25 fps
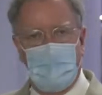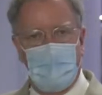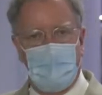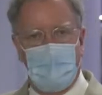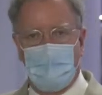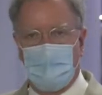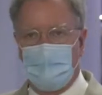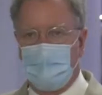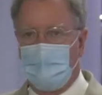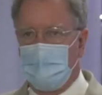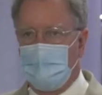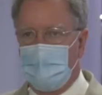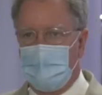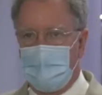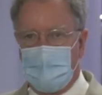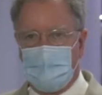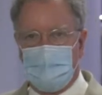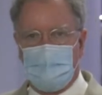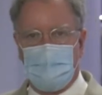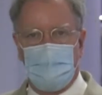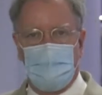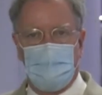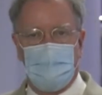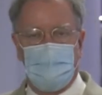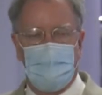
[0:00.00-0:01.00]
are the
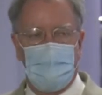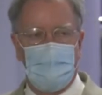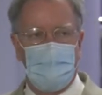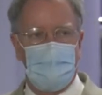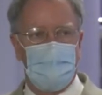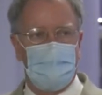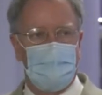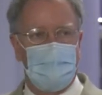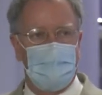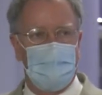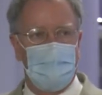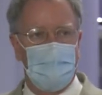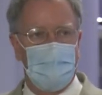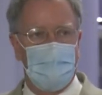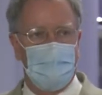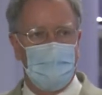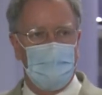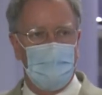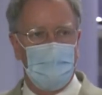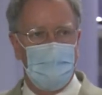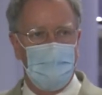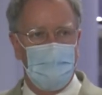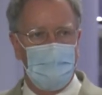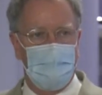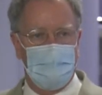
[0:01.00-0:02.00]
latest innovation in our
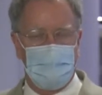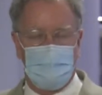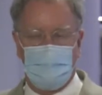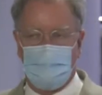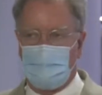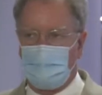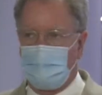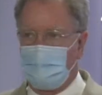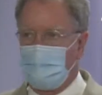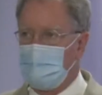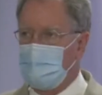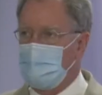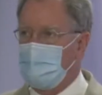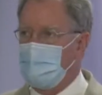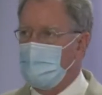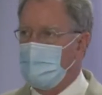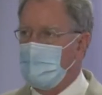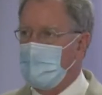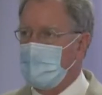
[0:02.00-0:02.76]
ability to screen